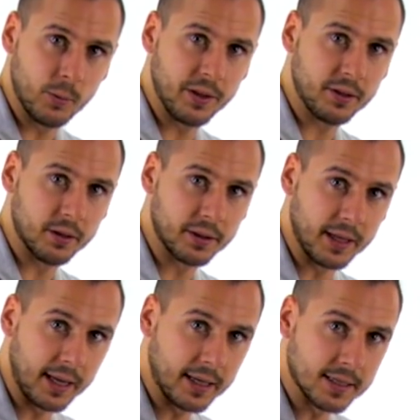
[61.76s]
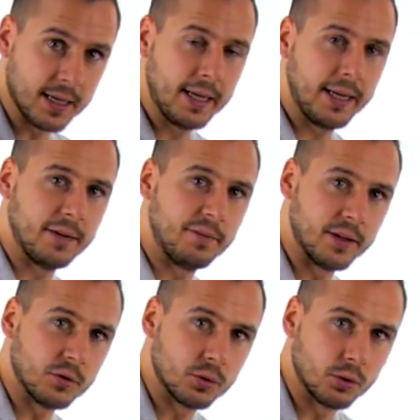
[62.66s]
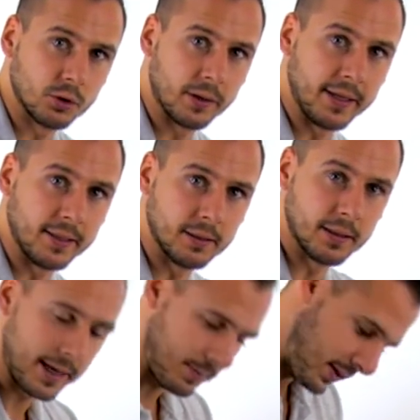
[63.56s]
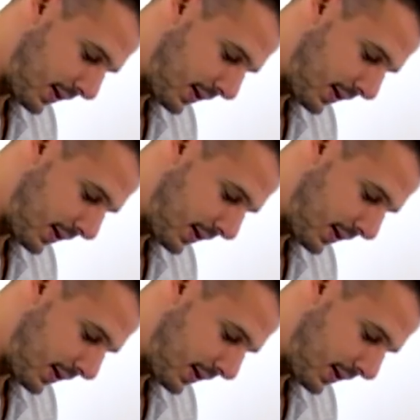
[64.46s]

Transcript: with your other hand in ventral and